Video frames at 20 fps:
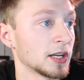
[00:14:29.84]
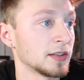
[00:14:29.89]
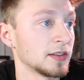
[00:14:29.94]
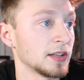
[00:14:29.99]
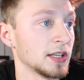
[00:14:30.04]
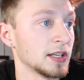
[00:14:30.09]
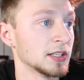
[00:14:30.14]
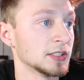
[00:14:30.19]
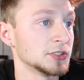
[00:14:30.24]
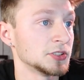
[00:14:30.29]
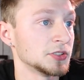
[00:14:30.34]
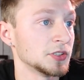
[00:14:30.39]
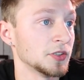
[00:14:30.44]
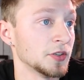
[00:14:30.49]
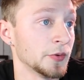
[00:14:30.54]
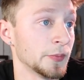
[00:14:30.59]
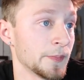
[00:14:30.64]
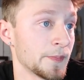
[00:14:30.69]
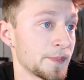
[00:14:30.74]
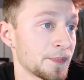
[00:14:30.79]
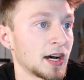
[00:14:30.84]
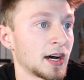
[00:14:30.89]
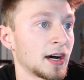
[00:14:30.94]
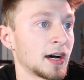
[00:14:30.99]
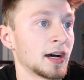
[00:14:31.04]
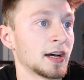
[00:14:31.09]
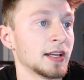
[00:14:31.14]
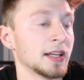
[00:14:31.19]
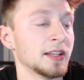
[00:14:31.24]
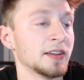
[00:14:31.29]
Adidas shoe.
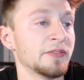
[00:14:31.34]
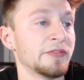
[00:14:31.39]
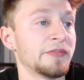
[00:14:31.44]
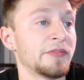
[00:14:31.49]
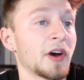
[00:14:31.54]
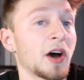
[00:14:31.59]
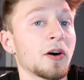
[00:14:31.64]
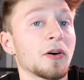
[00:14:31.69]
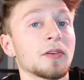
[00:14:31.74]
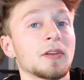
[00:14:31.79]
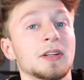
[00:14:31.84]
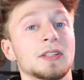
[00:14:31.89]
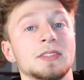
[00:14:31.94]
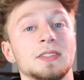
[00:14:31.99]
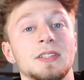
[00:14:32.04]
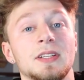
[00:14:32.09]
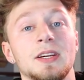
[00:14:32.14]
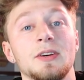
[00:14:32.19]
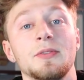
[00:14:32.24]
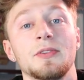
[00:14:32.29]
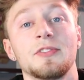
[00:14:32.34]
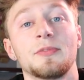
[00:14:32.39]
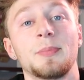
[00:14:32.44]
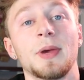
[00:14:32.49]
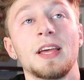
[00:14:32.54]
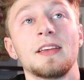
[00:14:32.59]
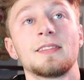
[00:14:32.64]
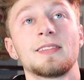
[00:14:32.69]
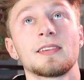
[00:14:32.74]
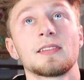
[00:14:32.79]
It was
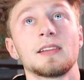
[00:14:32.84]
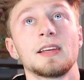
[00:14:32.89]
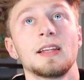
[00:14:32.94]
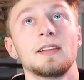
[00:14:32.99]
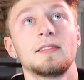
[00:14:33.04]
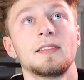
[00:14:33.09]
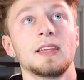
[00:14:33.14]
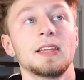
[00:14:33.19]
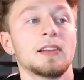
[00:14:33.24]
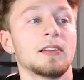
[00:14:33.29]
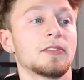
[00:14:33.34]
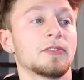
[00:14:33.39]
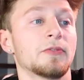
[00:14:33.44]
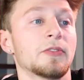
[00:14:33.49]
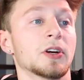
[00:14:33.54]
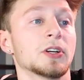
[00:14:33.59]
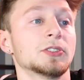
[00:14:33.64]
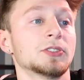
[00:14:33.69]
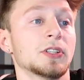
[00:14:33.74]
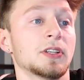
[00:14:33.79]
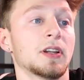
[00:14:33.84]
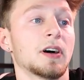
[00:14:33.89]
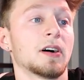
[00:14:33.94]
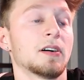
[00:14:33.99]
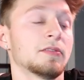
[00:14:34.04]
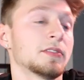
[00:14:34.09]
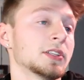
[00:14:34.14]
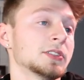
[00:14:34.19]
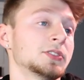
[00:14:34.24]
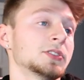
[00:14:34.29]
basically Adidas version
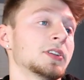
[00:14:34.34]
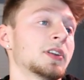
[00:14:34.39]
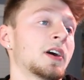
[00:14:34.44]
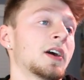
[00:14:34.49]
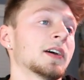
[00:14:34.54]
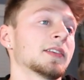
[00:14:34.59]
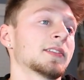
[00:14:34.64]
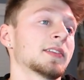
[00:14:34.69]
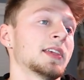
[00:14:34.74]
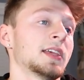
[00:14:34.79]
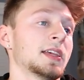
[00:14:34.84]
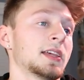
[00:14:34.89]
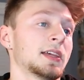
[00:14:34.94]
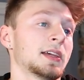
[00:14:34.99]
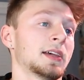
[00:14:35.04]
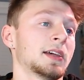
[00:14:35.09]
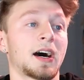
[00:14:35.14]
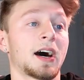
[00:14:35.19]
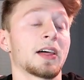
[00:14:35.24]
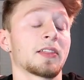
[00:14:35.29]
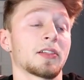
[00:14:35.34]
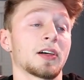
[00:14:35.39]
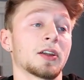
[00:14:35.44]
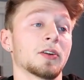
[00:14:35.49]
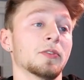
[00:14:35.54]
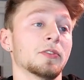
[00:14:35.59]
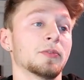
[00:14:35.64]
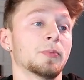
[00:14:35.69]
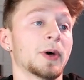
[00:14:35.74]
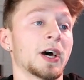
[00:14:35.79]
of the Janoski. I thought
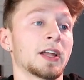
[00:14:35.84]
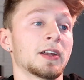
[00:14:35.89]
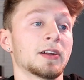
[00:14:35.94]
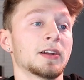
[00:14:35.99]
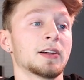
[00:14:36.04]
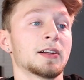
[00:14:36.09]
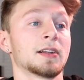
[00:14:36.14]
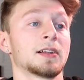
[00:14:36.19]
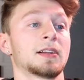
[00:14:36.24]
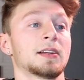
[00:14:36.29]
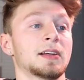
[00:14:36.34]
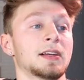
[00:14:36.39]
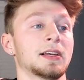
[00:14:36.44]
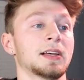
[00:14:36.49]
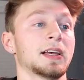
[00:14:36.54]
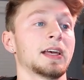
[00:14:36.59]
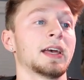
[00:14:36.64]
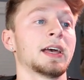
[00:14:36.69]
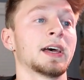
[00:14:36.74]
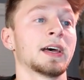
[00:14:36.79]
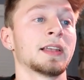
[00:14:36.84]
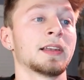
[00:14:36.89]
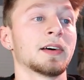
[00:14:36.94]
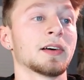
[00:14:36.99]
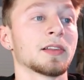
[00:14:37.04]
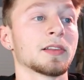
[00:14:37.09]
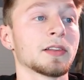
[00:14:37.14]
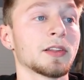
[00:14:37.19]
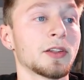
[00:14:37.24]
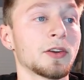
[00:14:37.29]
it was better and
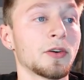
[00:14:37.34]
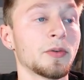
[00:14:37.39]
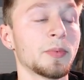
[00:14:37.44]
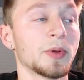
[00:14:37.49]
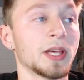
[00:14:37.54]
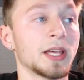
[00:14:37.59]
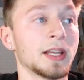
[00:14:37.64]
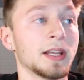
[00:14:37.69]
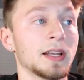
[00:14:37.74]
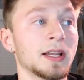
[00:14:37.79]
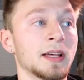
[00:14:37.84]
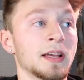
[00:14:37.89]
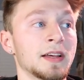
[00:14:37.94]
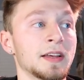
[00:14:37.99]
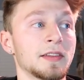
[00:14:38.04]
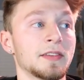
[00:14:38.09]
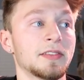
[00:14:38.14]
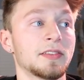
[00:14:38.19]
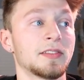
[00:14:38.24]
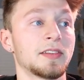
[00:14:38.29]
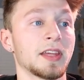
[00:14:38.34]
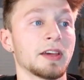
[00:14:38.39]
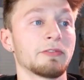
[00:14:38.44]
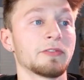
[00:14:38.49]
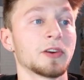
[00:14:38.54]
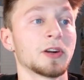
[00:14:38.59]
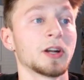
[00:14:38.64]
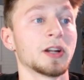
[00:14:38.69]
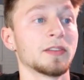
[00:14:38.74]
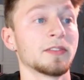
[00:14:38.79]
a little bit
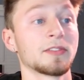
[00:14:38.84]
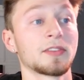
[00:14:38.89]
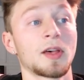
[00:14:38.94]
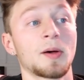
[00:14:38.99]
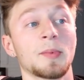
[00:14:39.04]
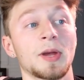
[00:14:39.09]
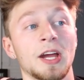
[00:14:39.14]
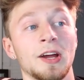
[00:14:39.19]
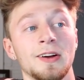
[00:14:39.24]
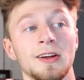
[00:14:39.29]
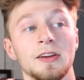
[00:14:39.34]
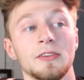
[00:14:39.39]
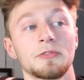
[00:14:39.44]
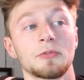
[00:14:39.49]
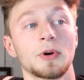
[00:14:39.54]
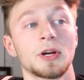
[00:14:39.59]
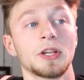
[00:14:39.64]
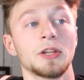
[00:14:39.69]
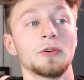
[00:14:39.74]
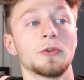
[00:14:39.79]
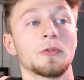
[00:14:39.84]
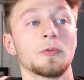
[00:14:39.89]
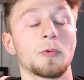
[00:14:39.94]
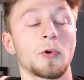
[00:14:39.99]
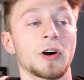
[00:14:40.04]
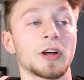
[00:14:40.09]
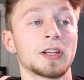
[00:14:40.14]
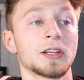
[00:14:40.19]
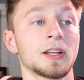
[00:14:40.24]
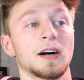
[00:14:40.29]
stiffer in some areas where you would
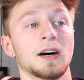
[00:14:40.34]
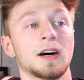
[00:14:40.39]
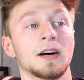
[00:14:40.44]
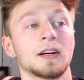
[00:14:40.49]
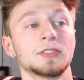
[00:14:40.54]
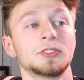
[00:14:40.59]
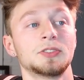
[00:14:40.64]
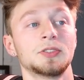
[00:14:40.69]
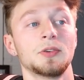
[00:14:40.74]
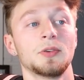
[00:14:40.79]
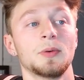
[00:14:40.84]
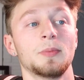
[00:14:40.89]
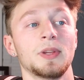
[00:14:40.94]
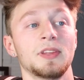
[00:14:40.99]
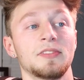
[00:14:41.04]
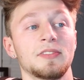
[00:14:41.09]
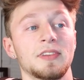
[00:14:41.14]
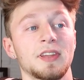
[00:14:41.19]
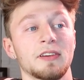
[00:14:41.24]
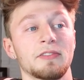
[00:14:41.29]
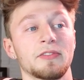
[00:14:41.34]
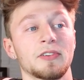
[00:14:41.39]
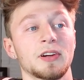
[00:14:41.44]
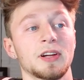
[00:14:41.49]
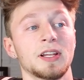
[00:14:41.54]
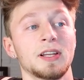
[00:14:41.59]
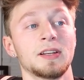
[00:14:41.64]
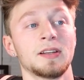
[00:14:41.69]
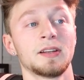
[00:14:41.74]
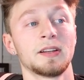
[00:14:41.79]
want a shoe to be stiffer
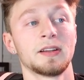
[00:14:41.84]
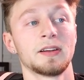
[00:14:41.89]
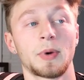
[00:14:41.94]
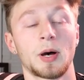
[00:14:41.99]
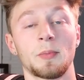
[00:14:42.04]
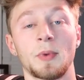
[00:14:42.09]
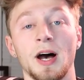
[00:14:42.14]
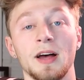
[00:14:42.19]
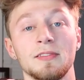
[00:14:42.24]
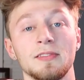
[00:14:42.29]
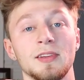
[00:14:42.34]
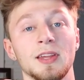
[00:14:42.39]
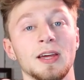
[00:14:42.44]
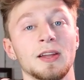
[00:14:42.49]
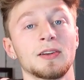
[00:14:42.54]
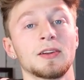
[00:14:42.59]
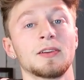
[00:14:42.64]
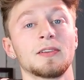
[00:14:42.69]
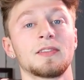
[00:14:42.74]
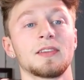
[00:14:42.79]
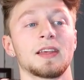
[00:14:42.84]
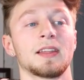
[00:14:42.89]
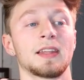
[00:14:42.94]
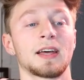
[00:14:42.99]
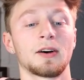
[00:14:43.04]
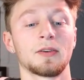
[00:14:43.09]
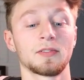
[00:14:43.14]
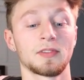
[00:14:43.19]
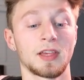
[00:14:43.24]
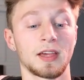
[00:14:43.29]
in by my standards, and
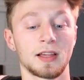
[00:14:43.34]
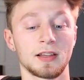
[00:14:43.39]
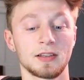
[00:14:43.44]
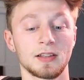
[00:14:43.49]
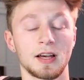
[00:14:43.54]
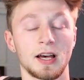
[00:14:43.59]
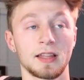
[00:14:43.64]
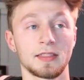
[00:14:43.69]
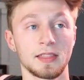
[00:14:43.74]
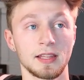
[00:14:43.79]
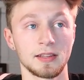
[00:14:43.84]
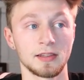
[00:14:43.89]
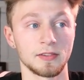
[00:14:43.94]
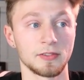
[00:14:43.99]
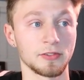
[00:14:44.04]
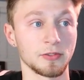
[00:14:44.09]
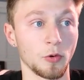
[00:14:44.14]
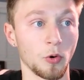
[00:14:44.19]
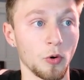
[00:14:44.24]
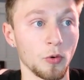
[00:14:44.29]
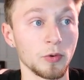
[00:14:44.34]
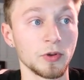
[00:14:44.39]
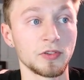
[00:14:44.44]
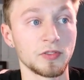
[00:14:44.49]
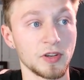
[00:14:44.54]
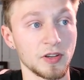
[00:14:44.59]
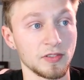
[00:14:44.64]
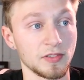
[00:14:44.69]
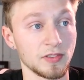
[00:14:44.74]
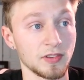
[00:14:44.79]
that was like, I think the sole was
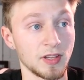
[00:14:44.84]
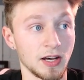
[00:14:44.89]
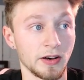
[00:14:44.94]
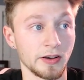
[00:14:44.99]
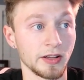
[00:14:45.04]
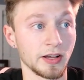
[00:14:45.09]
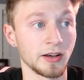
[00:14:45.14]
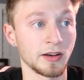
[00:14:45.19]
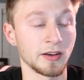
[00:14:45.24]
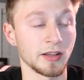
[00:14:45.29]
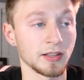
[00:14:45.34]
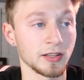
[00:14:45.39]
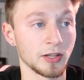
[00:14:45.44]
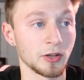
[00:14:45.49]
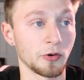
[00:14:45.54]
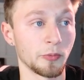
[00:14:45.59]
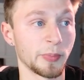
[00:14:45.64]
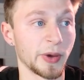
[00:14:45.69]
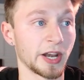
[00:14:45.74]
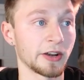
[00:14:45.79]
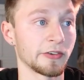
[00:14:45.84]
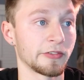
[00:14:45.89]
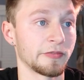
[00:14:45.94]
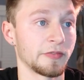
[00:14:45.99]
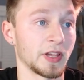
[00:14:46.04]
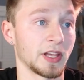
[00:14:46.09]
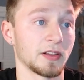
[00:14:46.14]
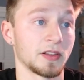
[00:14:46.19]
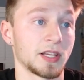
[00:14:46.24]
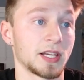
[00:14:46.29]
just a little better
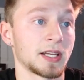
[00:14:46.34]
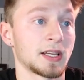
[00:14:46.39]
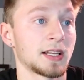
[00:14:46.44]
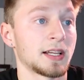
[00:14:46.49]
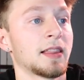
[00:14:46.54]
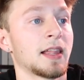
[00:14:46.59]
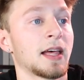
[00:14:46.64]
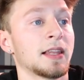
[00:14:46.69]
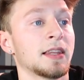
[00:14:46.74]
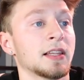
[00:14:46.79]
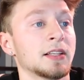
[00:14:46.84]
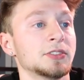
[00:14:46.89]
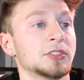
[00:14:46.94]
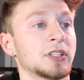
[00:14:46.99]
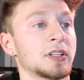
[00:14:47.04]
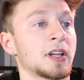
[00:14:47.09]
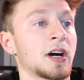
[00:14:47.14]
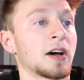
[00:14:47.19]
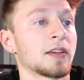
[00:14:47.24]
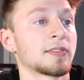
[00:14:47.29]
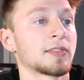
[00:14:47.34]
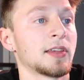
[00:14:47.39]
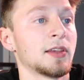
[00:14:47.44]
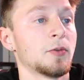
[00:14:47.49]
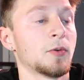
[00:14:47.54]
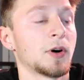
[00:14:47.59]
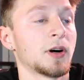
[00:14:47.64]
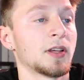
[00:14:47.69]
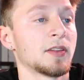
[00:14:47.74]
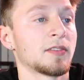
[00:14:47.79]
feeling than the Janoski
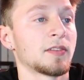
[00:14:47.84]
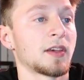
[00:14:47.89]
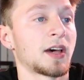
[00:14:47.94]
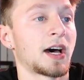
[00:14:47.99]
was.